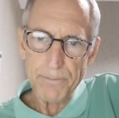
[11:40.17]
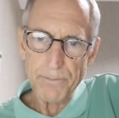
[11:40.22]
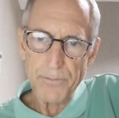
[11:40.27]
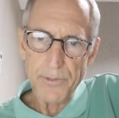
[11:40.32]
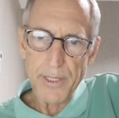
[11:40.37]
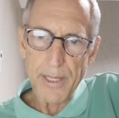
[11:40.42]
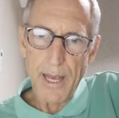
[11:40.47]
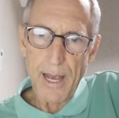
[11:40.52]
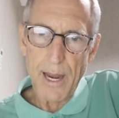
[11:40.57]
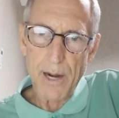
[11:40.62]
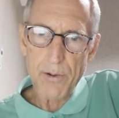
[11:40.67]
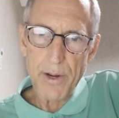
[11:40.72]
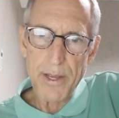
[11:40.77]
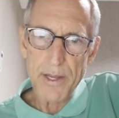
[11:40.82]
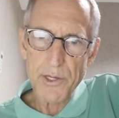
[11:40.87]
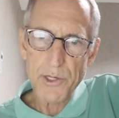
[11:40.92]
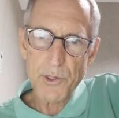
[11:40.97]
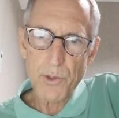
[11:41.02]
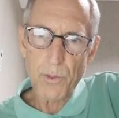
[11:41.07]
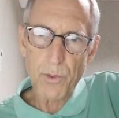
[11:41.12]
The
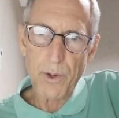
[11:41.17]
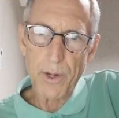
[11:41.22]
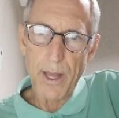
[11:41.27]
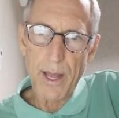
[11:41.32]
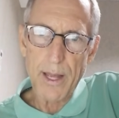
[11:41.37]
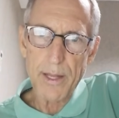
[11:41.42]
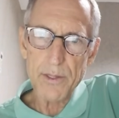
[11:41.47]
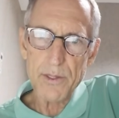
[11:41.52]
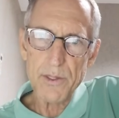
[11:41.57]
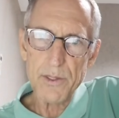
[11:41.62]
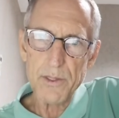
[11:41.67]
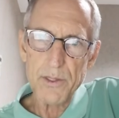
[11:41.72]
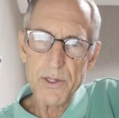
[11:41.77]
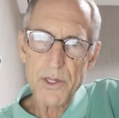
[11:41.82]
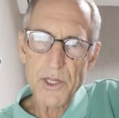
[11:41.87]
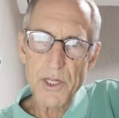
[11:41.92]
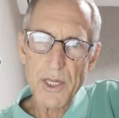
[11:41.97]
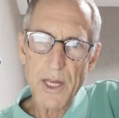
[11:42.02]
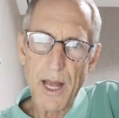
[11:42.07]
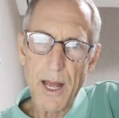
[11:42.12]
IRAs will not
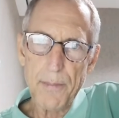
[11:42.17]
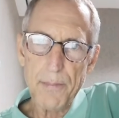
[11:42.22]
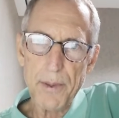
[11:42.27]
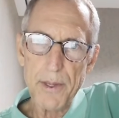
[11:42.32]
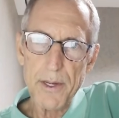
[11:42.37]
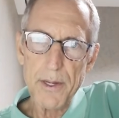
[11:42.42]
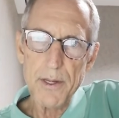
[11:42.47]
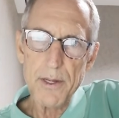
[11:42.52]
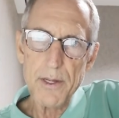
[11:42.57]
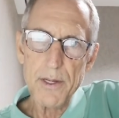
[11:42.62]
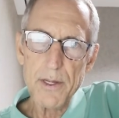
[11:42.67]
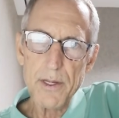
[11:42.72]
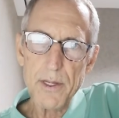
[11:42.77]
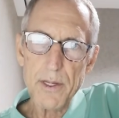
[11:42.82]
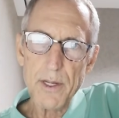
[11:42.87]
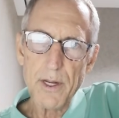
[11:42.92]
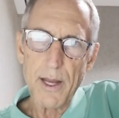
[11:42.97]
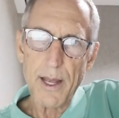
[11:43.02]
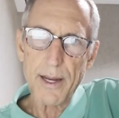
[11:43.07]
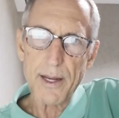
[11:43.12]
stop it,
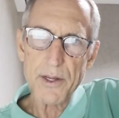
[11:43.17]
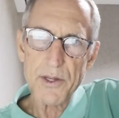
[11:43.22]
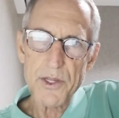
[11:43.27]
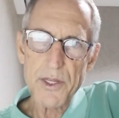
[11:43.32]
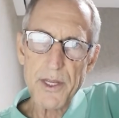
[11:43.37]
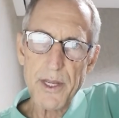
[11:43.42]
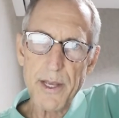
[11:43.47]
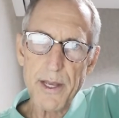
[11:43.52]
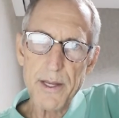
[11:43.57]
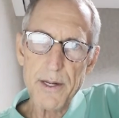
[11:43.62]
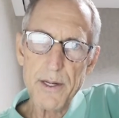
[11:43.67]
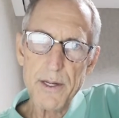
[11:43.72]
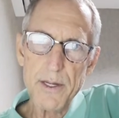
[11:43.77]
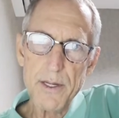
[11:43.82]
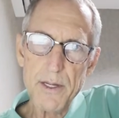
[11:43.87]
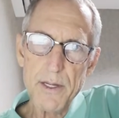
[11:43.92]
like I said,